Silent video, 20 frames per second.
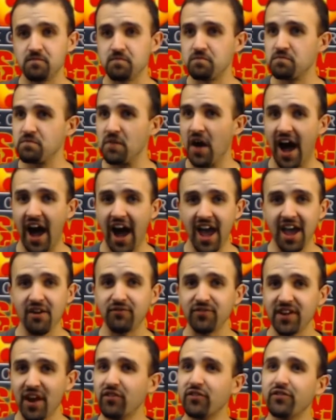I have
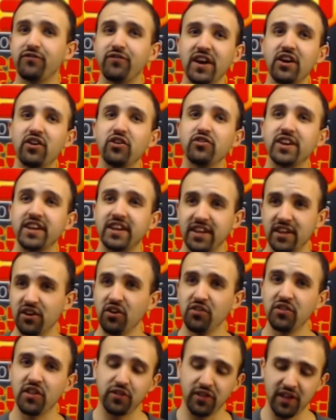never failed to kill
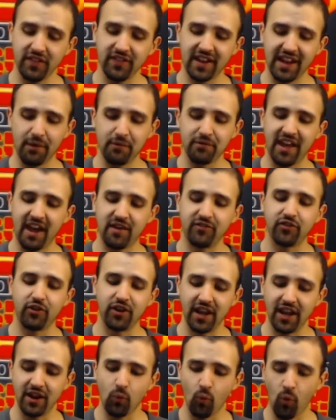the thing that I was after
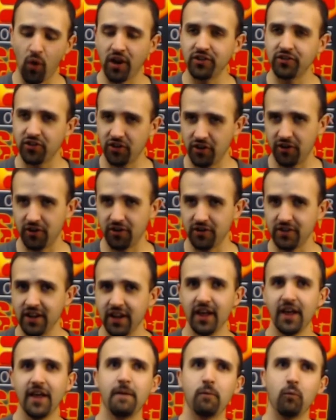in one turn
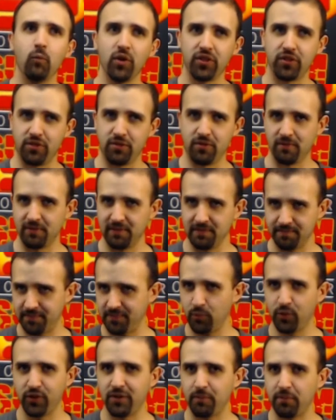with
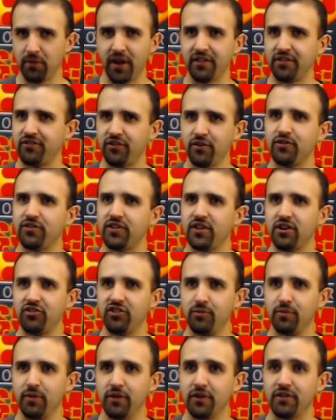a +2 synergy
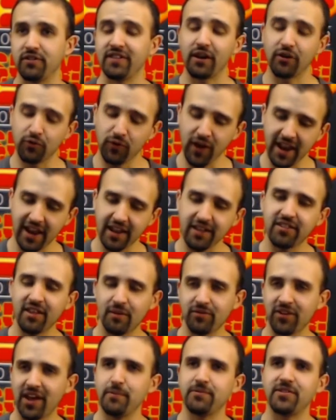bonus. Now, granted,
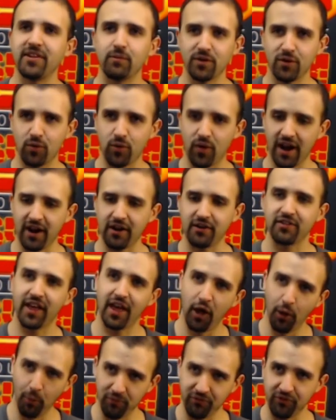sometimes that requires
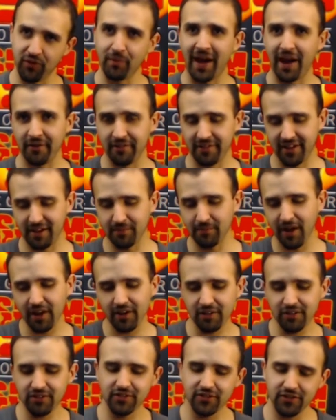help from outside
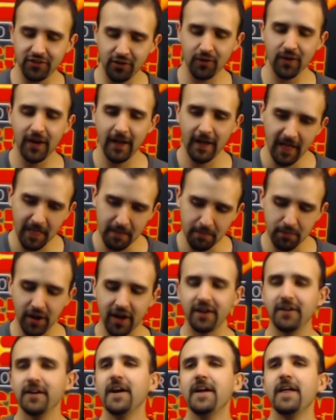models to do,
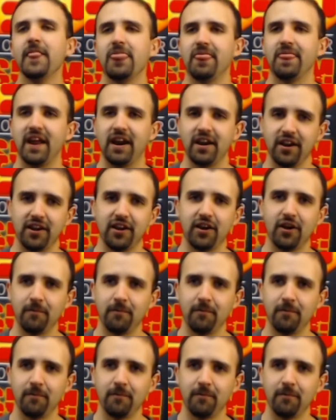but there you go.